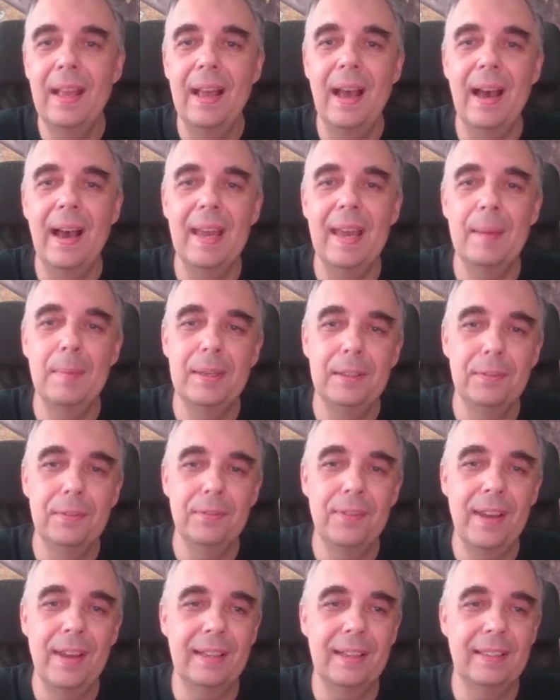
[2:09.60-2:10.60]
I am in
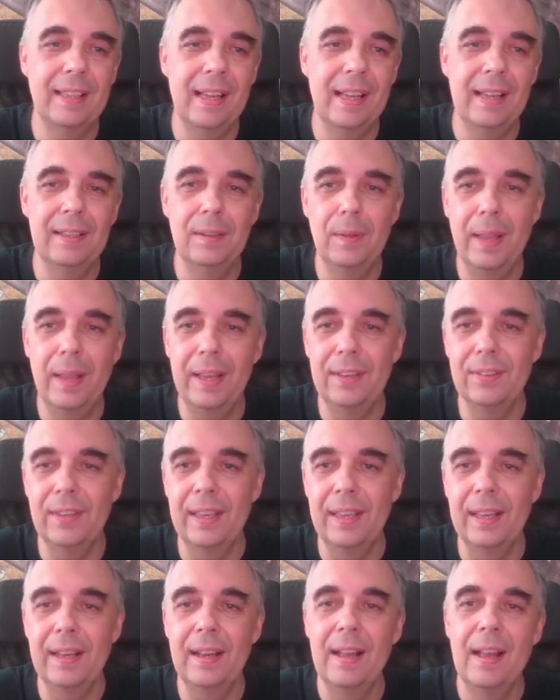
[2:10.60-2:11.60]
fact
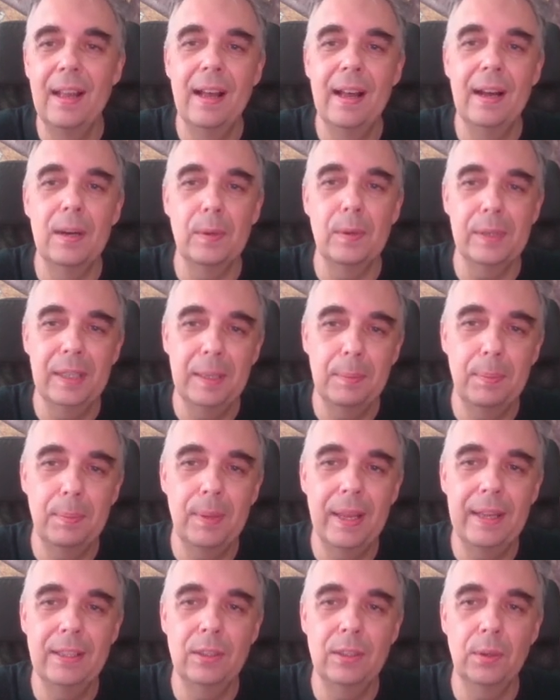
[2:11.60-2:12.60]
analyzing a really
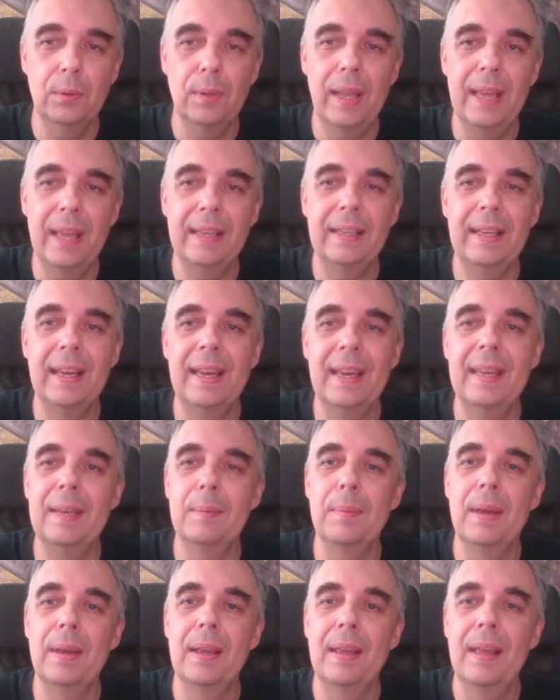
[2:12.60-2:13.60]
played online
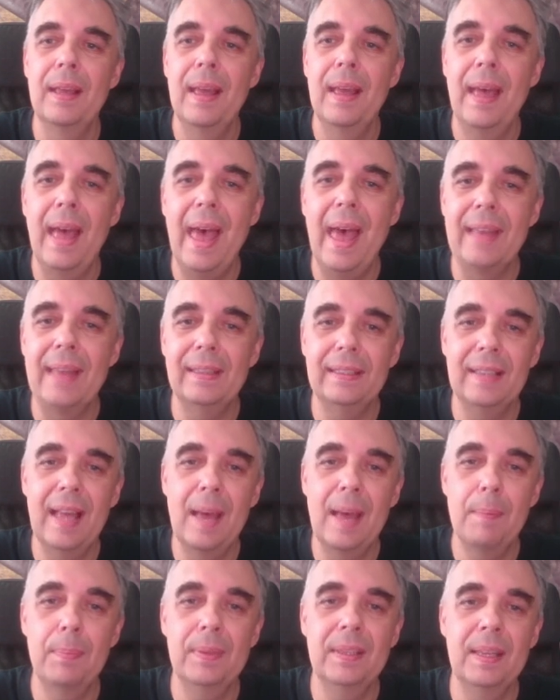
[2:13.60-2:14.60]
game, and it
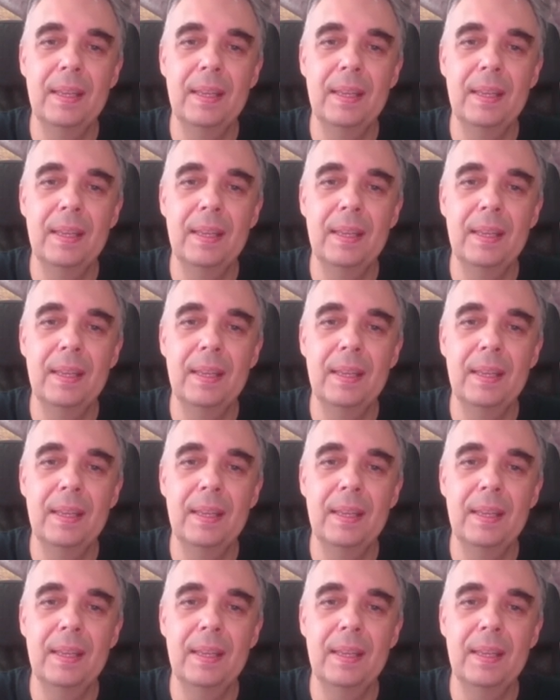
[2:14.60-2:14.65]
happened